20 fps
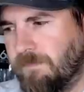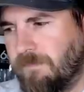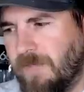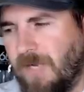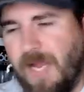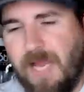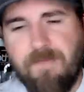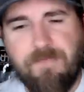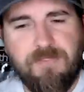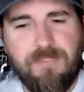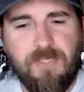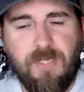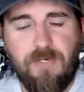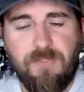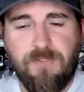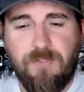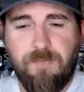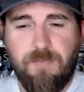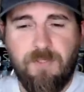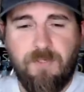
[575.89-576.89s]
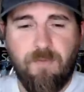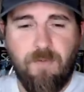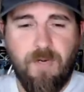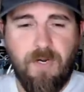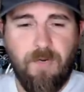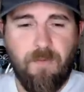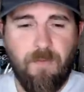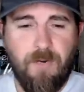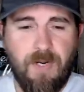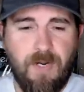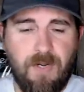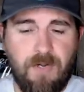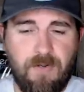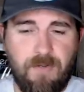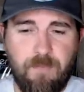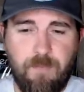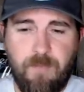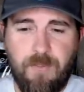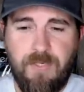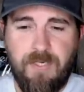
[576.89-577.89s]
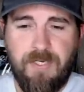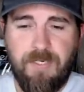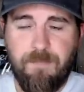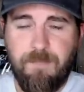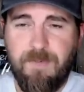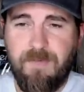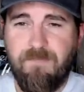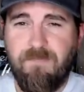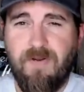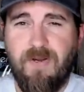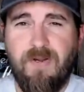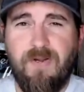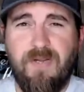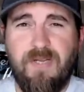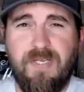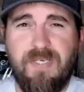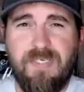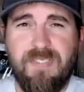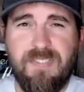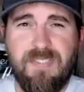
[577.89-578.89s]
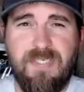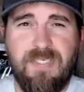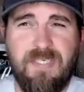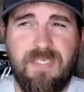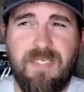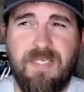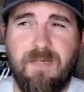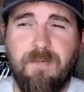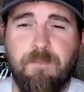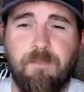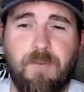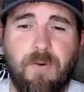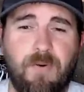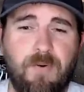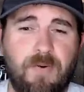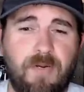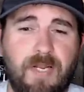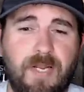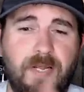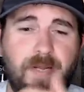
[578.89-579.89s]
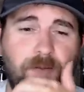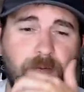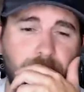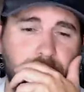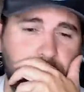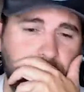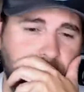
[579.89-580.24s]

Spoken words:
haven't talked to him in quite a while, but it can be very easy to get burned out.